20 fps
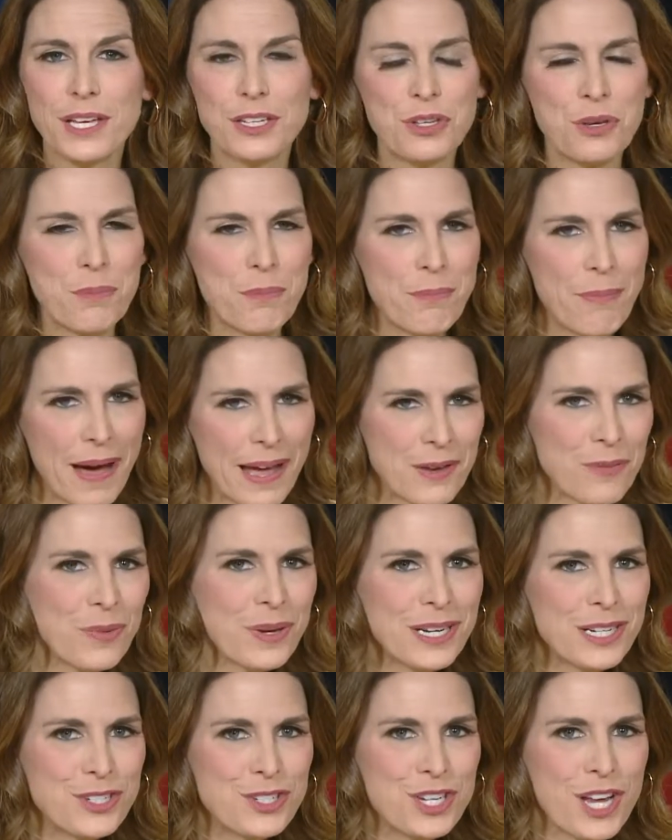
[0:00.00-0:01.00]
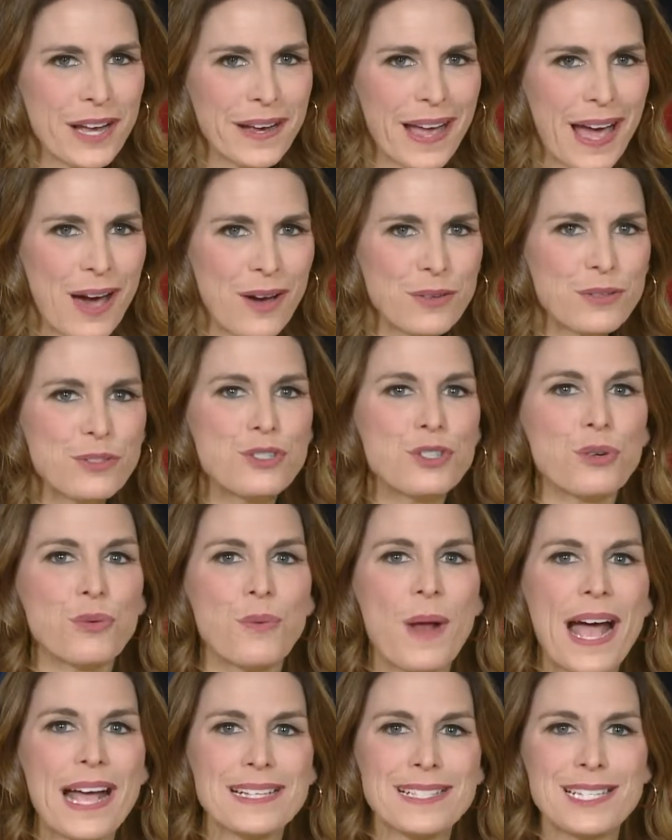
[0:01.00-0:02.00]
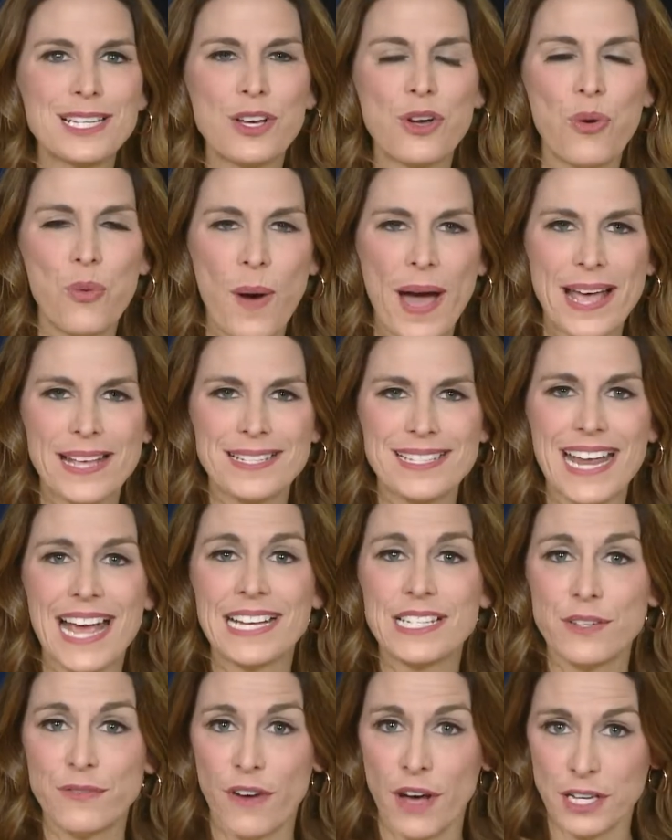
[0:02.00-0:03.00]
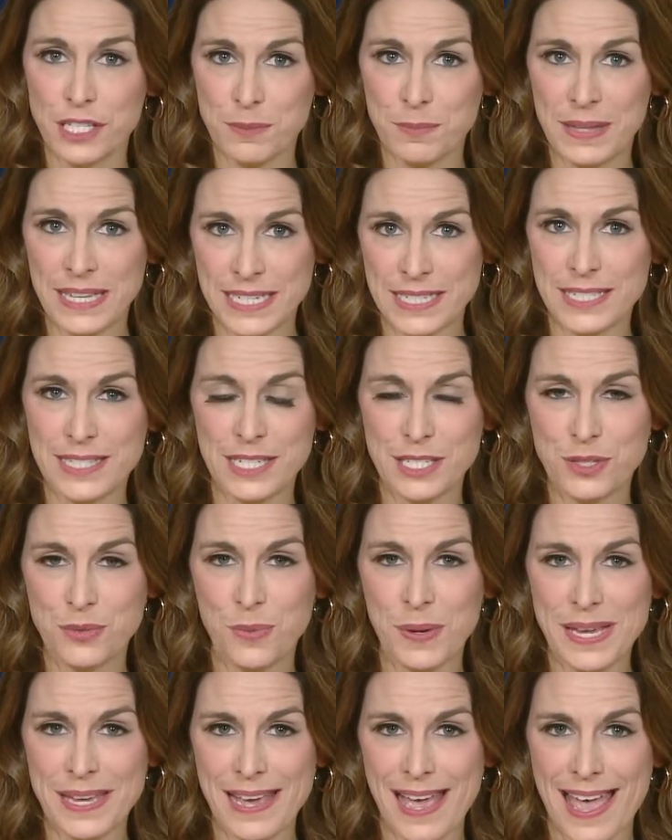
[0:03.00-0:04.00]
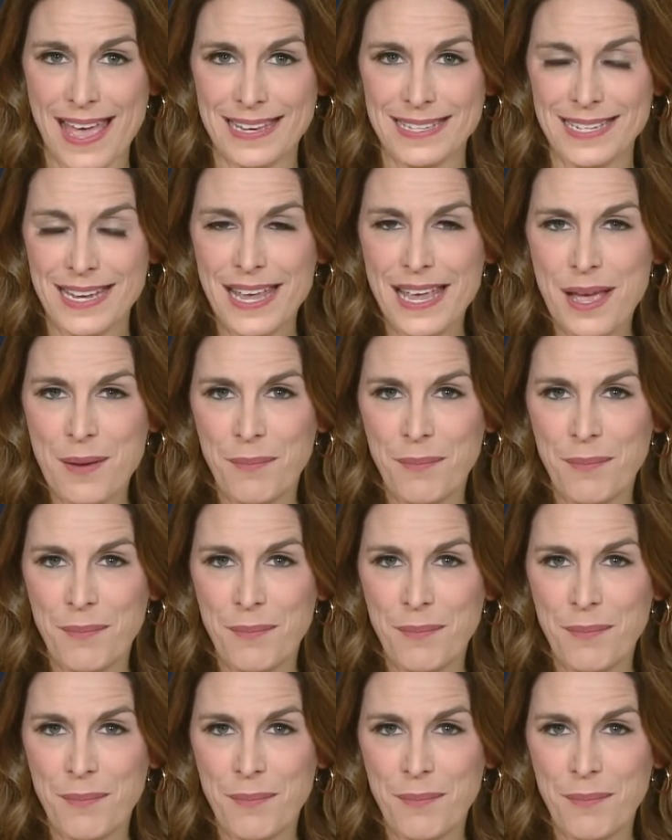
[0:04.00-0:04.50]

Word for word: you might want to check out Jurassic Quest at DeVos Place this weekend.